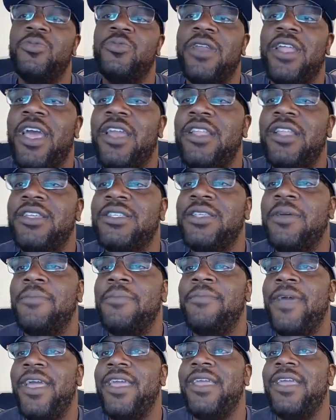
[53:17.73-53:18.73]
you want to have this
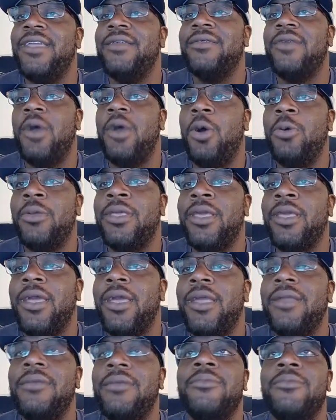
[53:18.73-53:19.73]
debate.
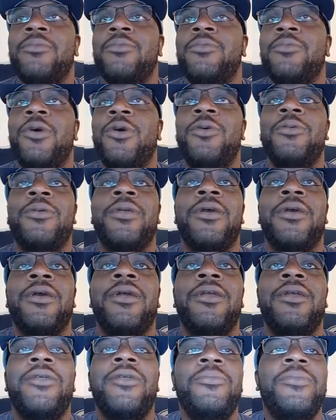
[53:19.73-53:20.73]
Okay,
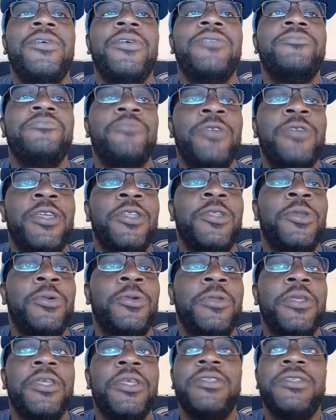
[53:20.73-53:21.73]
we can
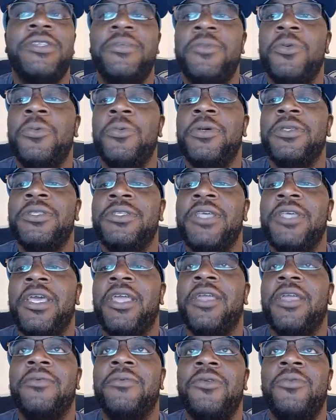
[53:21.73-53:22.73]
do this. Give me 1
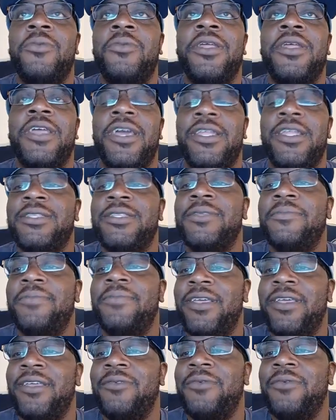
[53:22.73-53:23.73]
second. You want to have this
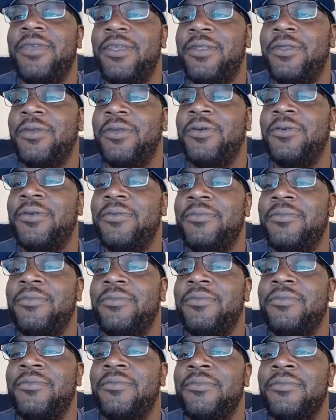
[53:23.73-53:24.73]
debate. We can do it.
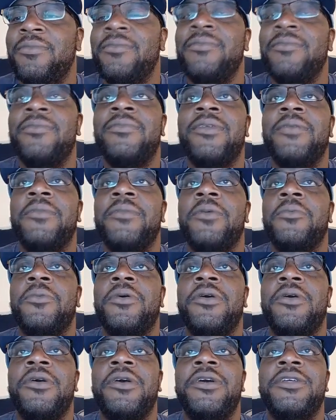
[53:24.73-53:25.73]
Give me
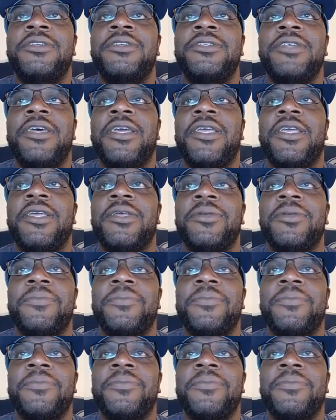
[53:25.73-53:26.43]
1 second.